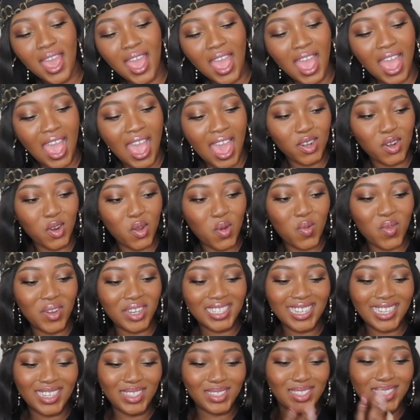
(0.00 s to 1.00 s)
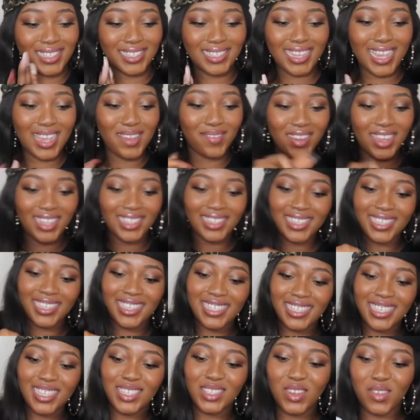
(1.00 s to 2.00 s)
I don't know what else to say about
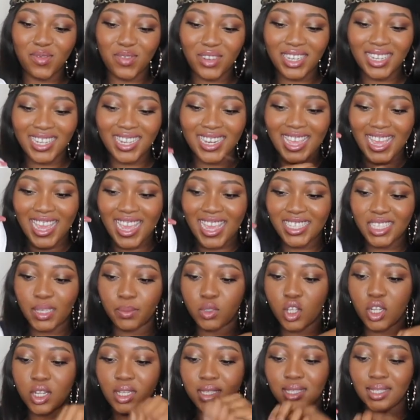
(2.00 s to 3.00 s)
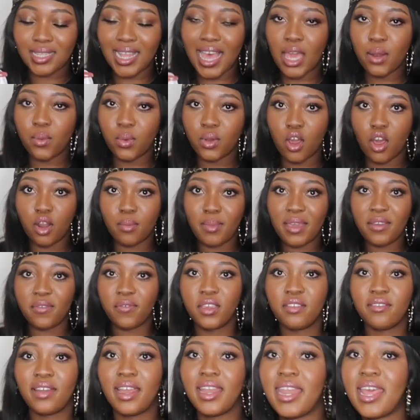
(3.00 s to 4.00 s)
these. These are really nice. I'm just going to slide one on my
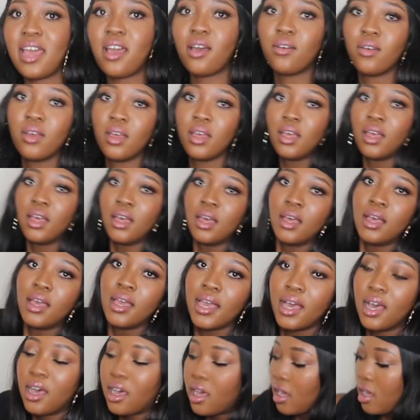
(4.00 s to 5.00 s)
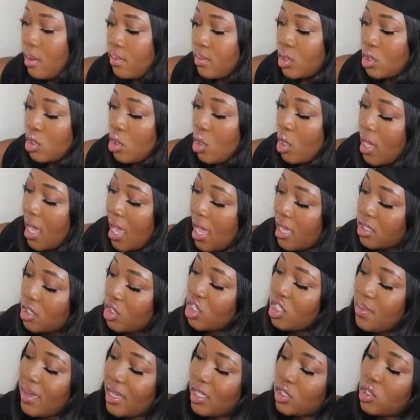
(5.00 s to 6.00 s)
feet right now. So
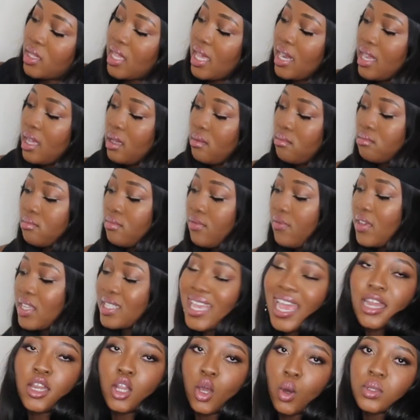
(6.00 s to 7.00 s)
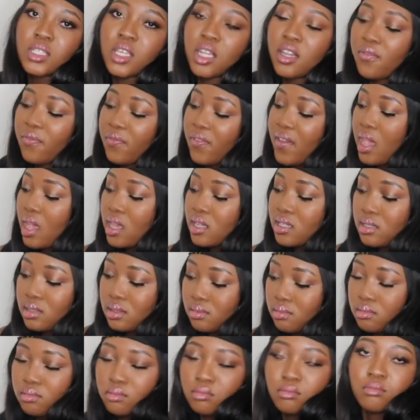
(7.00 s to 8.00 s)
just to make sure that it fits. I know it's gonna fit
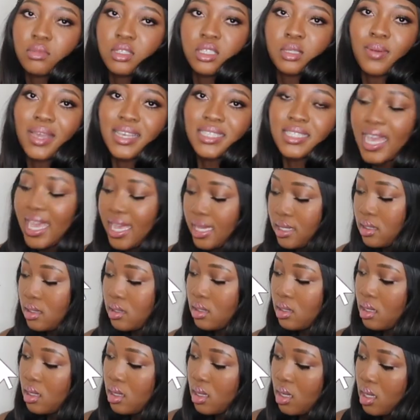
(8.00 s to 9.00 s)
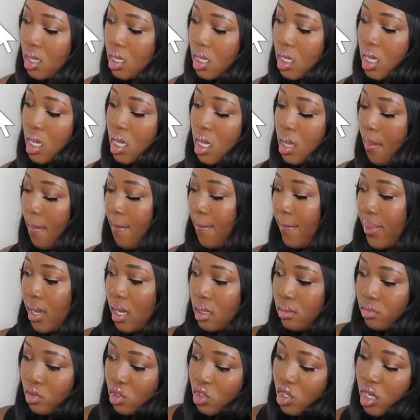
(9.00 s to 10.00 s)
because it's my size,
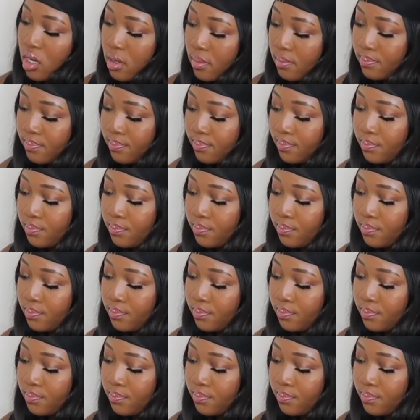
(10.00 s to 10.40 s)
but I'm just gonna